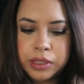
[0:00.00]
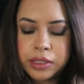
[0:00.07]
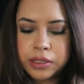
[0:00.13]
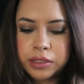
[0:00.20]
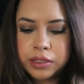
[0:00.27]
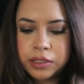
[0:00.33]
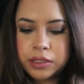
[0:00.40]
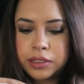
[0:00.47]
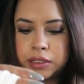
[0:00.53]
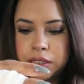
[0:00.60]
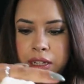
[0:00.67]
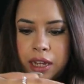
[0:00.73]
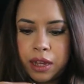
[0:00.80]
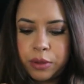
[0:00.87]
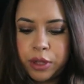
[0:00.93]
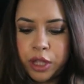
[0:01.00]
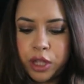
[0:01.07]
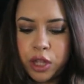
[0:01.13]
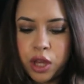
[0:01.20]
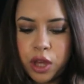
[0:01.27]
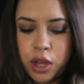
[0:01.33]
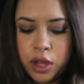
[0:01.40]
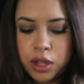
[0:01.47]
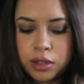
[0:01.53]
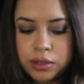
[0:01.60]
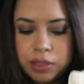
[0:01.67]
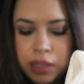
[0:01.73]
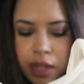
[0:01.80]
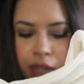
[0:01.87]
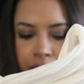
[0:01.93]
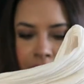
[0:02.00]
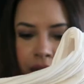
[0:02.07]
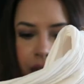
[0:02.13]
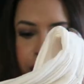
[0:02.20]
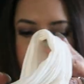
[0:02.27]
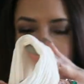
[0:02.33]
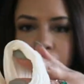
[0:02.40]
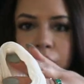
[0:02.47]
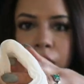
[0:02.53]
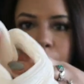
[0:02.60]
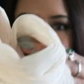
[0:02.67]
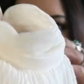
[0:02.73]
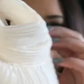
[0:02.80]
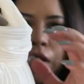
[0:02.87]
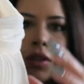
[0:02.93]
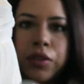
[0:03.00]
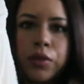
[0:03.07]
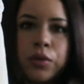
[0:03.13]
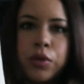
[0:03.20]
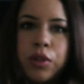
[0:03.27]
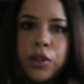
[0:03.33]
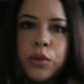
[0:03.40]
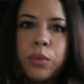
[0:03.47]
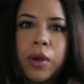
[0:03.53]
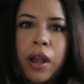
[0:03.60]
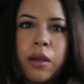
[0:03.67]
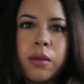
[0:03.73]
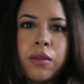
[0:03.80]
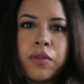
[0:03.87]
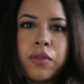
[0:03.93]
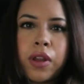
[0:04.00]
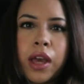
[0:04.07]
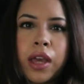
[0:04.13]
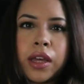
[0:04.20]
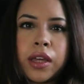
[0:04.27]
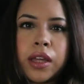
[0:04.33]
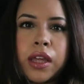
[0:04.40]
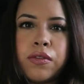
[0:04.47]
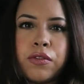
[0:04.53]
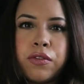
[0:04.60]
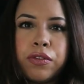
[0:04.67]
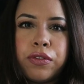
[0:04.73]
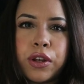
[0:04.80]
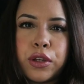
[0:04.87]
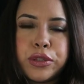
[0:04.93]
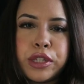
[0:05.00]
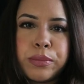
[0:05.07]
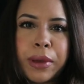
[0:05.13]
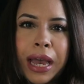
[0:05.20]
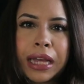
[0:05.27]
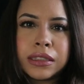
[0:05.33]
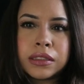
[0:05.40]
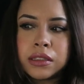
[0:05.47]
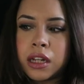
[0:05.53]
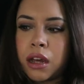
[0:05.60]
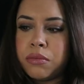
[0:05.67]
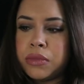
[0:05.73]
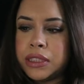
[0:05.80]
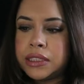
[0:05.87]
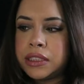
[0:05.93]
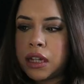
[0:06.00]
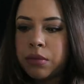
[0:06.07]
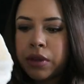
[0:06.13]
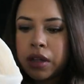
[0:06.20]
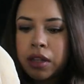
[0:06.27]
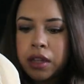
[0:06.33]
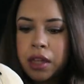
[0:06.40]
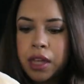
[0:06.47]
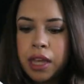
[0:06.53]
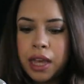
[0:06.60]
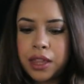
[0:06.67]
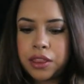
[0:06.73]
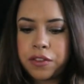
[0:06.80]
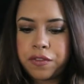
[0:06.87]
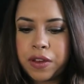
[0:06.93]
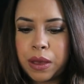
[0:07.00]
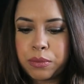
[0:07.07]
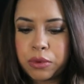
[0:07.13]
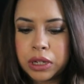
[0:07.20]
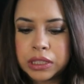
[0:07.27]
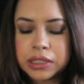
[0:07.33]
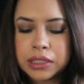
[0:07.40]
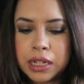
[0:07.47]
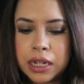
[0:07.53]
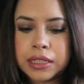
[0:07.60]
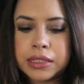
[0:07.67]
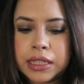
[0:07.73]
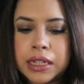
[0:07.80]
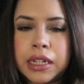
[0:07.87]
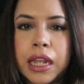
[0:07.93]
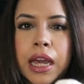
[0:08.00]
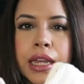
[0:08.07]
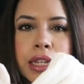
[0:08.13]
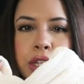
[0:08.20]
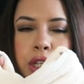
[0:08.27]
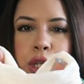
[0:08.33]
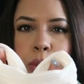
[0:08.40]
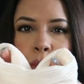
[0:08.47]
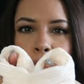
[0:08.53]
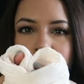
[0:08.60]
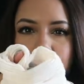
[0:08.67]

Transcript: but let's just see how it goes. Um, and I thought you could wear it with like even floaty pants come the summer, and the fabric's nice and light, and you can